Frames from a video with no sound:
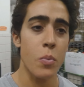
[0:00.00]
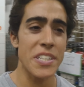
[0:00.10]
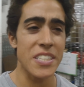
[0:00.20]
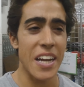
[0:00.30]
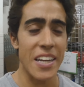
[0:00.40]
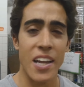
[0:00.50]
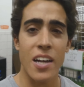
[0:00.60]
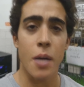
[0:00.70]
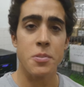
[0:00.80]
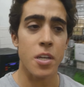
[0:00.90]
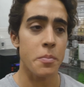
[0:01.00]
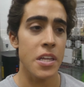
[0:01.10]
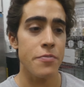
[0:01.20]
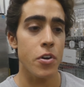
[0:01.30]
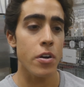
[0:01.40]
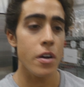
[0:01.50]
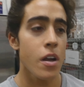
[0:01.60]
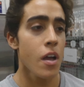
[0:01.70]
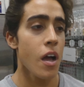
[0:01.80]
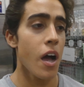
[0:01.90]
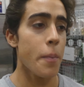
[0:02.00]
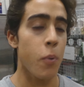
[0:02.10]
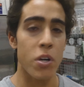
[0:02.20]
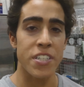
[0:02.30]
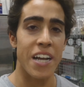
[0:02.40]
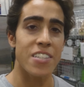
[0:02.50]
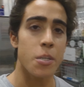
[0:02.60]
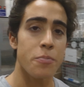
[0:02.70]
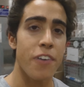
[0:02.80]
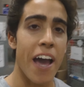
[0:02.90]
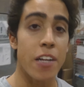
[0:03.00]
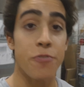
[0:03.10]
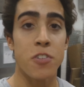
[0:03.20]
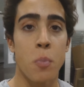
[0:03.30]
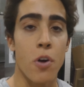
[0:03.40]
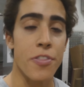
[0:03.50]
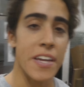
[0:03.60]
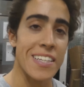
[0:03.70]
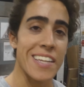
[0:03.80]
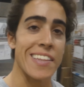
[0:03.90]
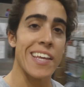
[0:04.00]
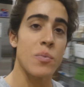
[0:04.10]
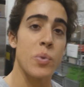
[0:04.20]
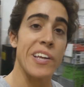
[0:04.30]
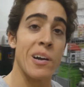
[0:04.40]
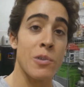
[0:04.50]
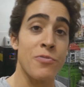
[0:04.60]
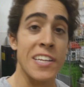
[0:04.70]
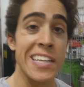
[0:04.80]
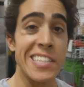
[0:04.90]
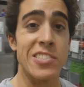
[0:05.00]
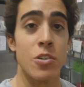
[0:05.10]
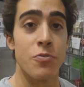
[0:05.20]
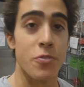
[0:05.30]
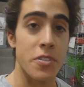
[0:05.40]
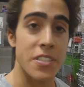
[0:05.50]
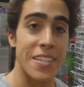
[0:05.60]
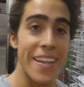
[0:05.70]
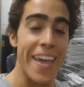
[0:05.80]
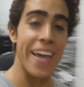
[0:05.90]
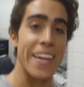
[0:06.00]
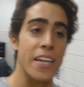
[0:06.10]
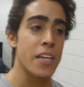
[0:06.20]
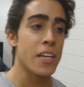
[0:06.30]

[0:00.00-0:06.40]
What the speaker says: We just gotta cut up some liver, portion out some fat, a few more things, and then we are finito for today.